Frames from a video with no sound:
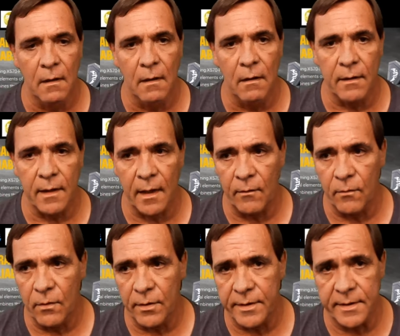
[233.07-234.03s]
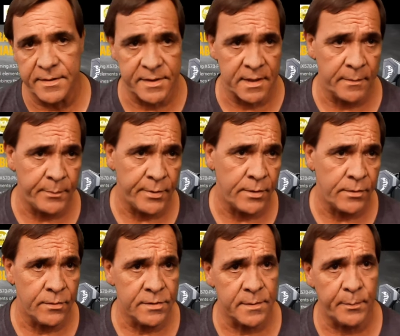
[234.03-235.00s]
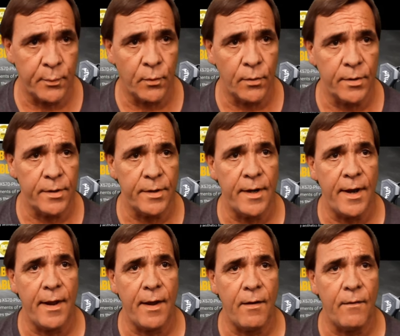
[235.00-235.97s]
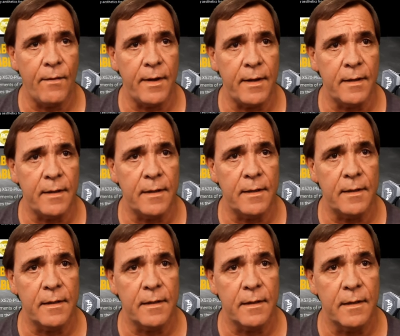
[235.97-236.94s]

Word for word: Okay, we're looking at CPU support now, and